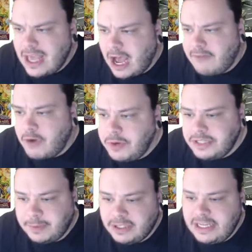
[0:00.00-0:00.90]
I've always
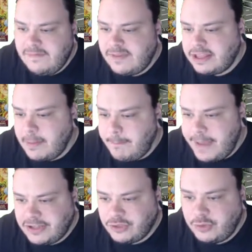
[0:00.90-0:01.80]
believed that the
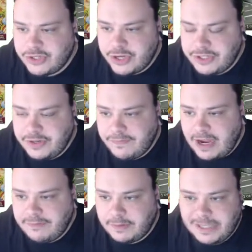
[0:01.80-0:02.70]
best results you
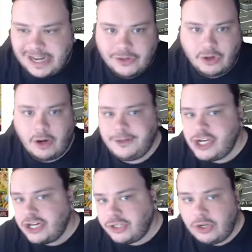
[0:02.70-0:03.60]
find from tactical
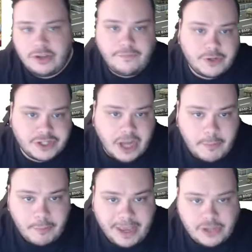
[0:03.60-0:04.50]
arbitrage are in the first
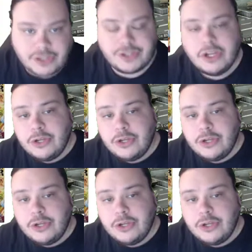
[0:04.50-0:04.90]
couple pages.